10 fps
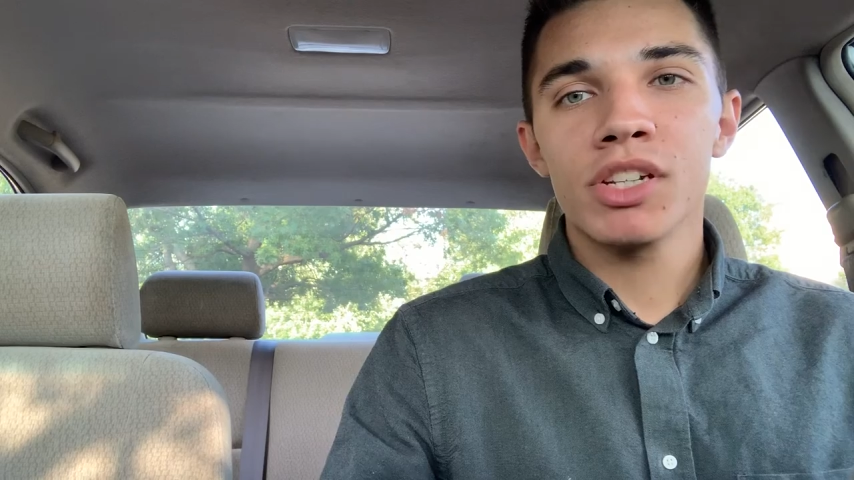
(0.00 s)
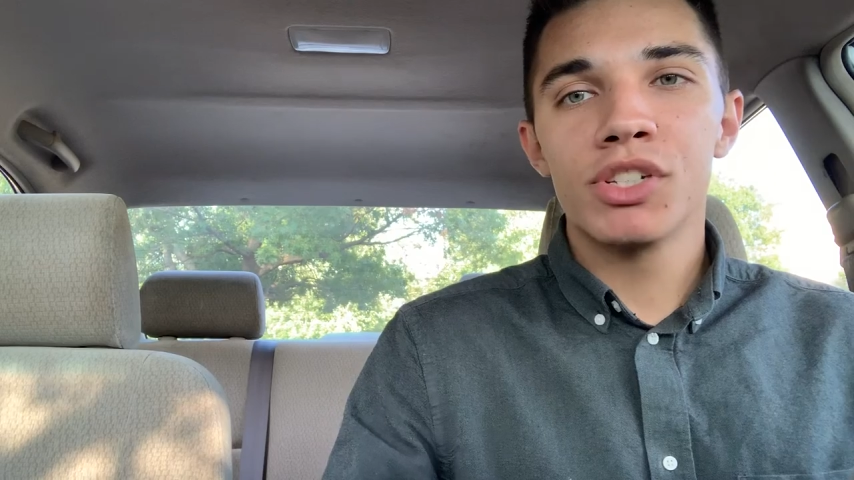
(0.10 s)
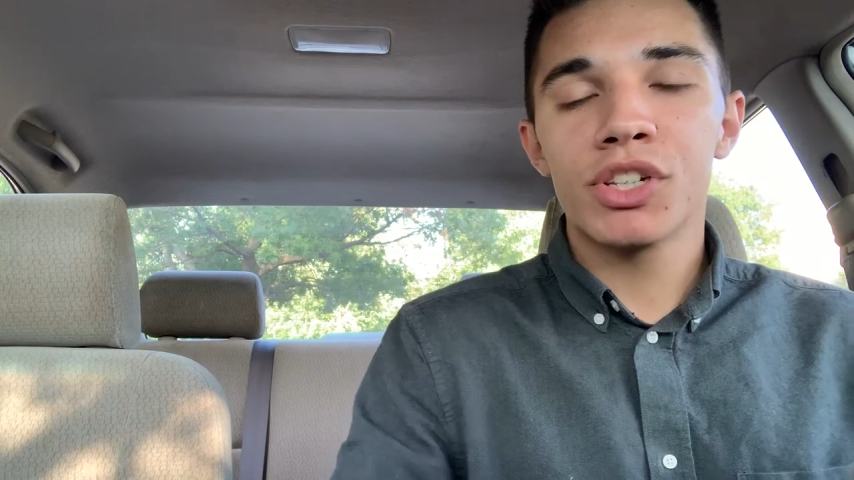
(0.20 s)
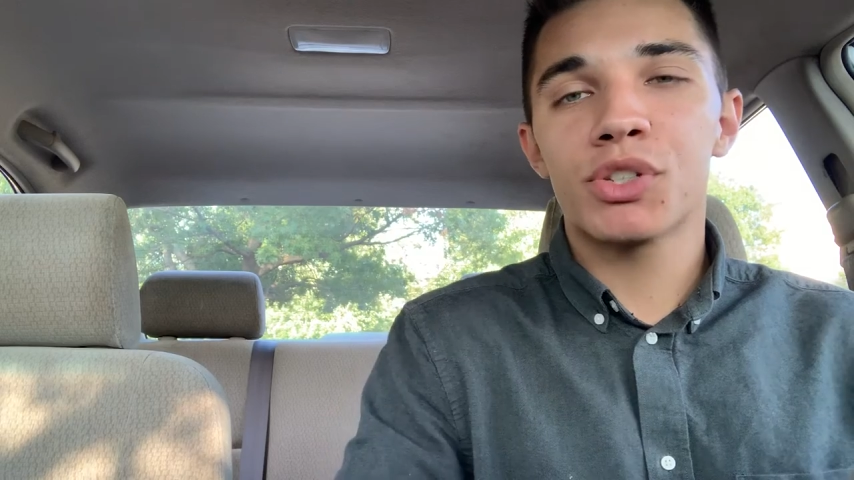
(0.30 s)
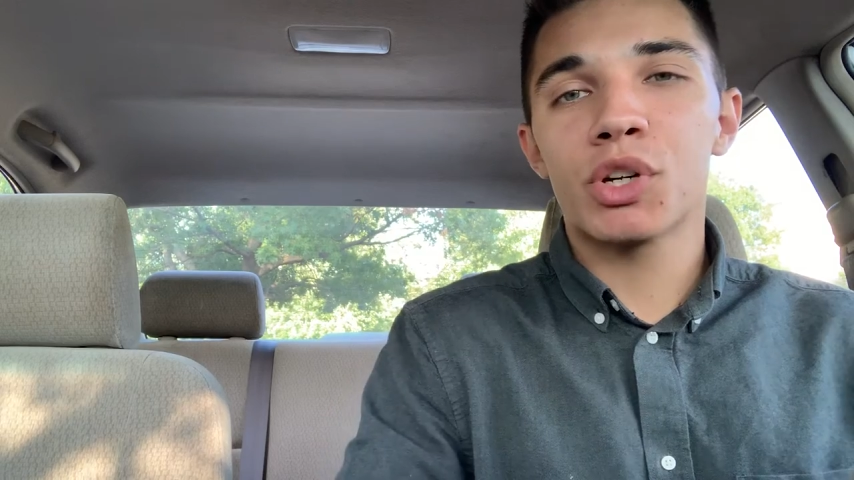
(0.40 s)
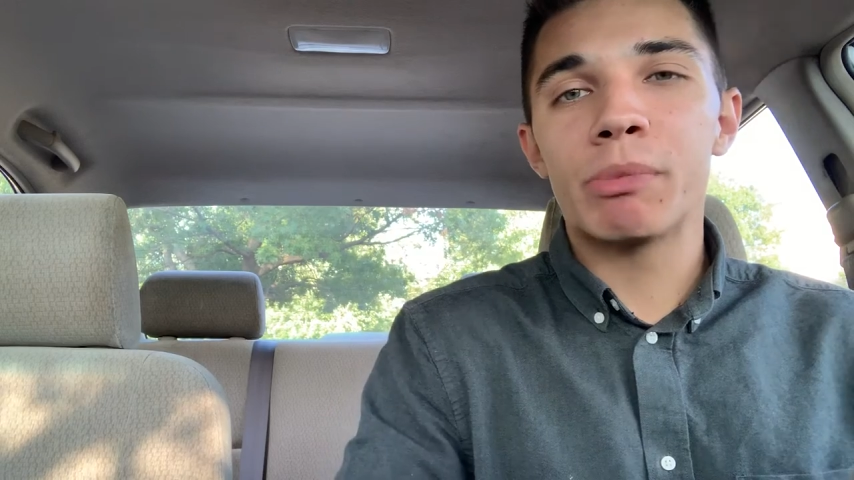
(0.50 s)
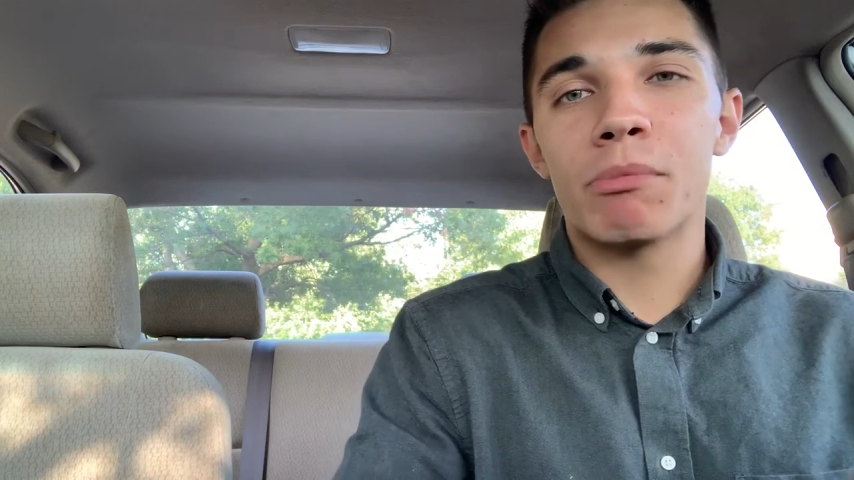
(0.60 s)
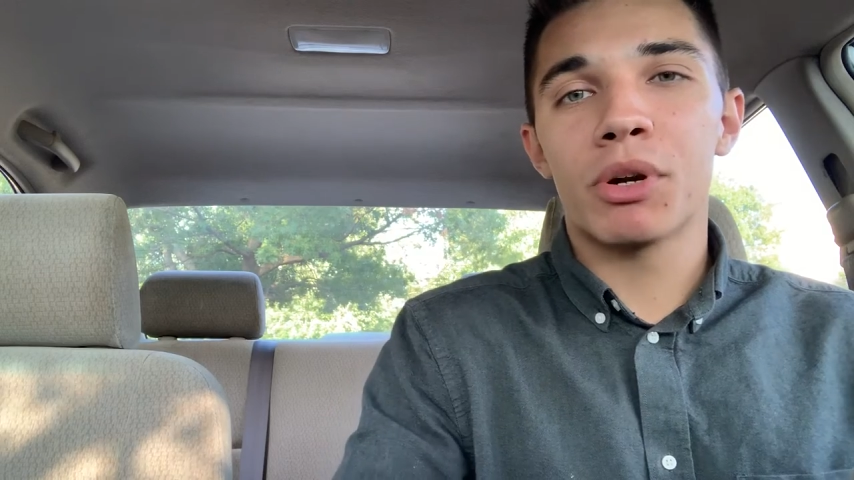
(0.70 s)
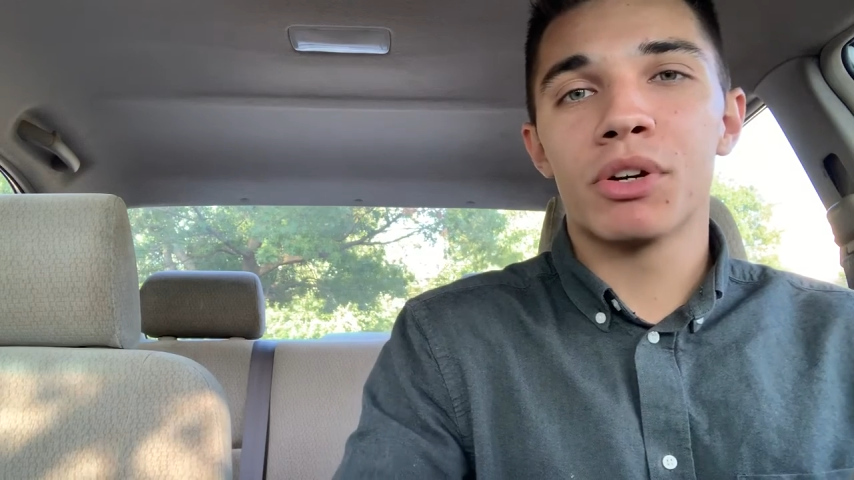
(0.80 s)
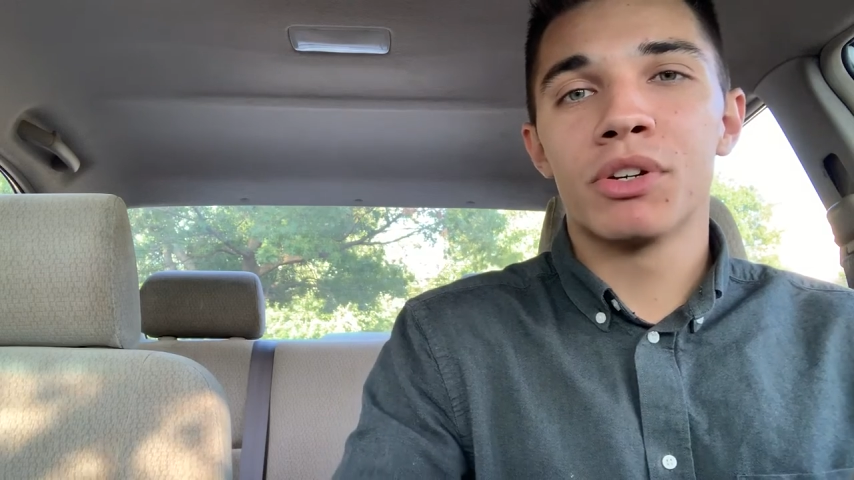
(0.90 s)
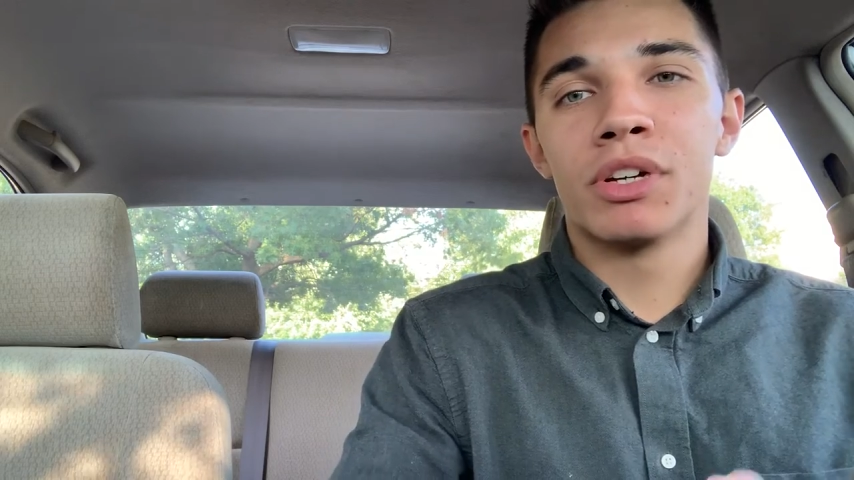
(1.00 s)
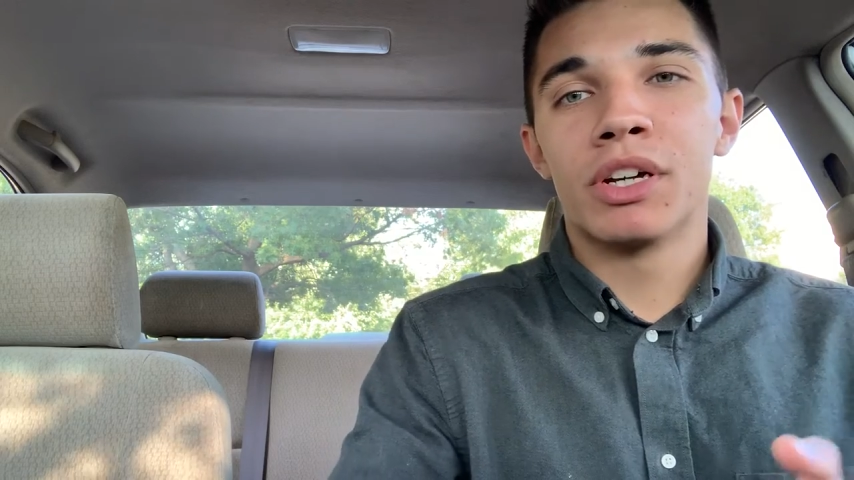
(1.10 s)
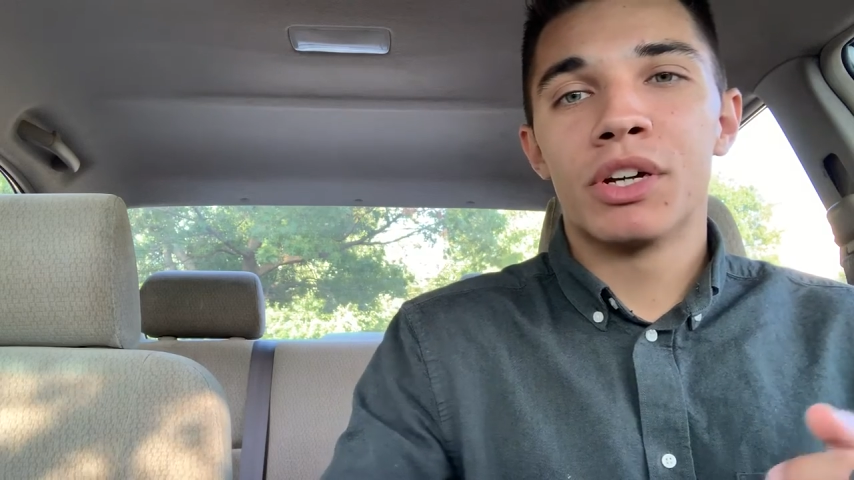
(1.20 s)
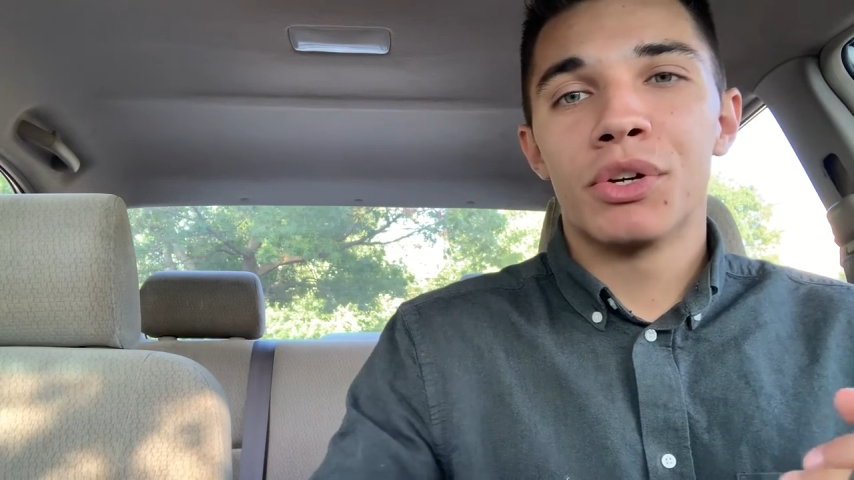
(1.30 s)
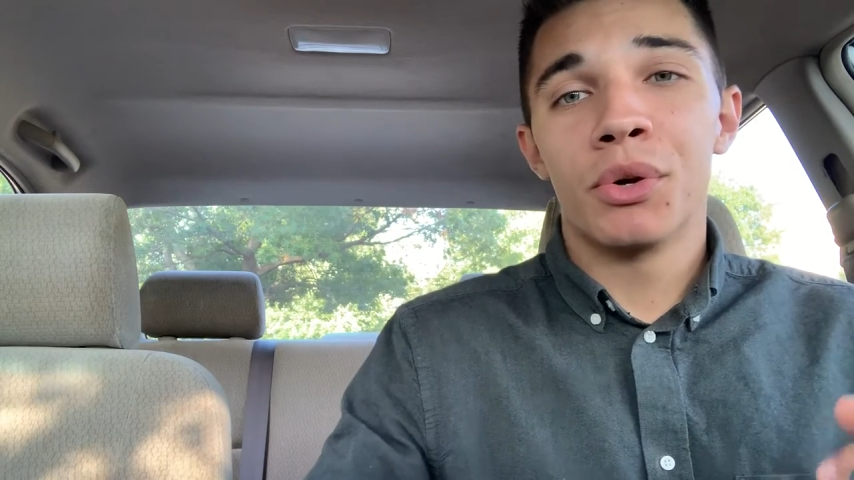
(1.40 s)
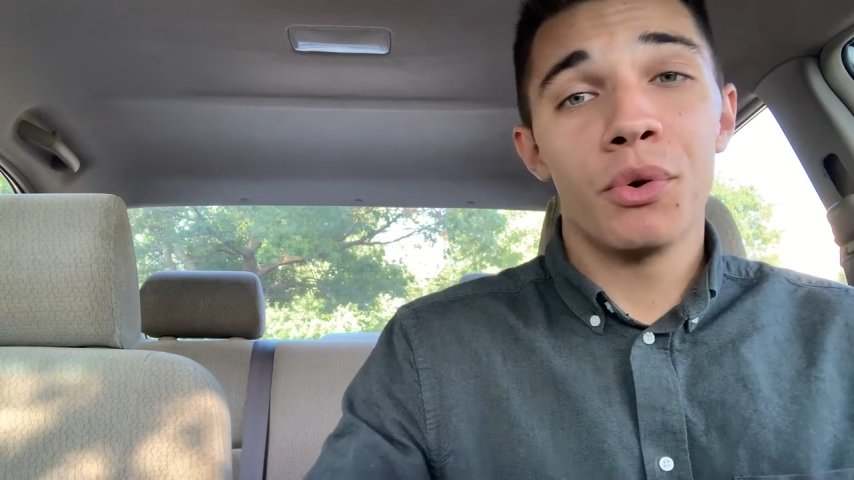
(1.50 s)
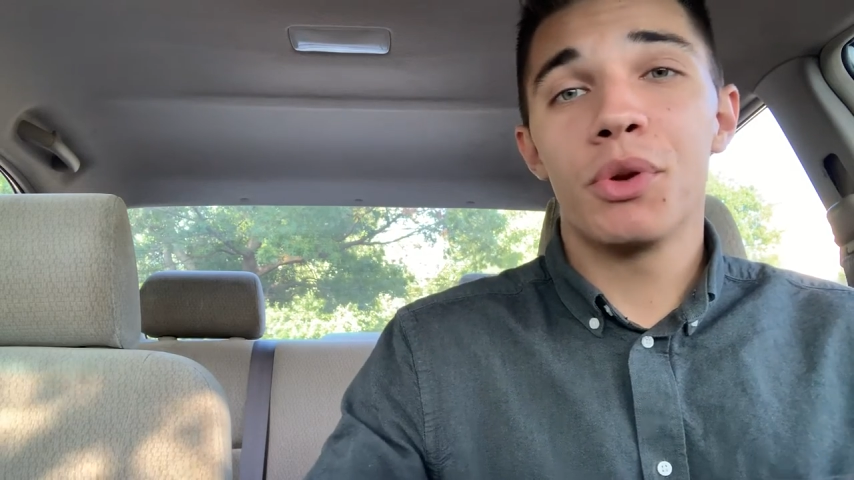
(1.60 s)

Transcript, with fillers: just to remember who